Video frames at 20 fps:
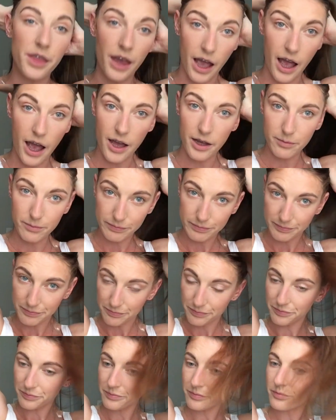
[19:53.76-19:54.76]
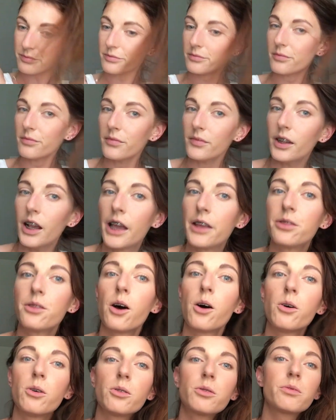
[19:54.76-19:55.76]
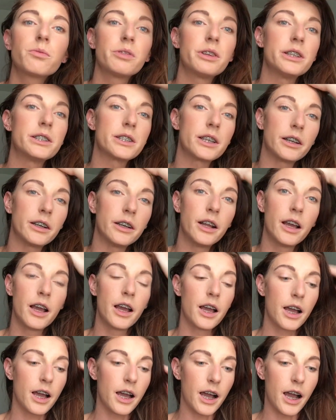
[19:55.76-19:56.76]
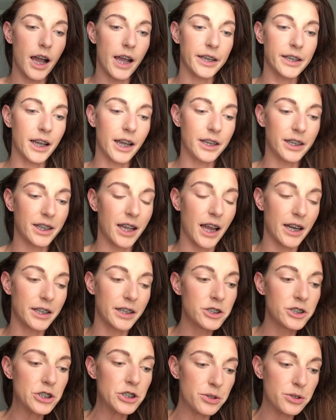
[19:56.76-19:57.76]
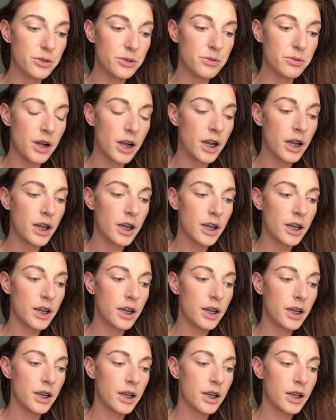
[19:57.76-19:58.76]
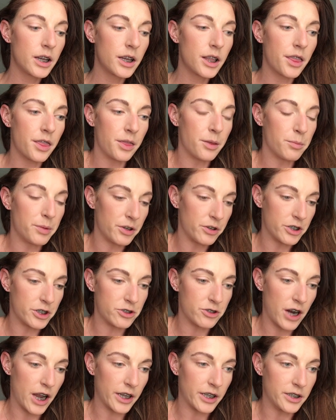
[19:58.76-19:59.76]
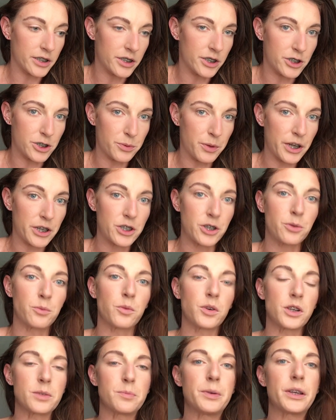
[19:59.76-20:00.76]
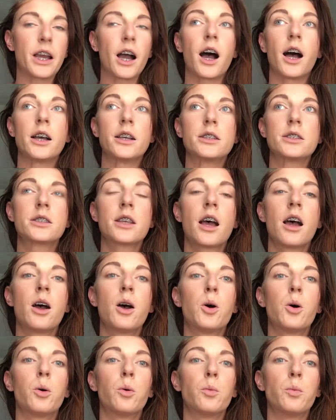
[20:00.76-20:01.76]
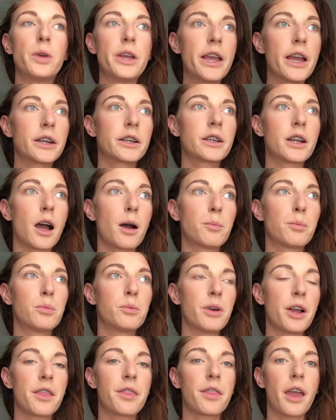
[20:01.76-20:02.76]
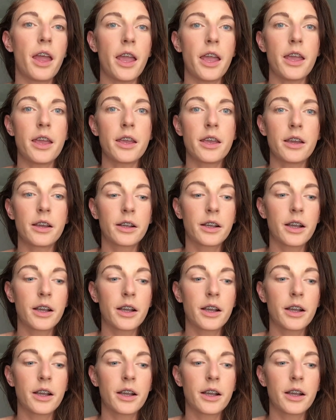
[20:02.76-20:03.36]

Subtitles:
that, and the whole reason I kind of got into the bearded dragon situation was because we ended up with a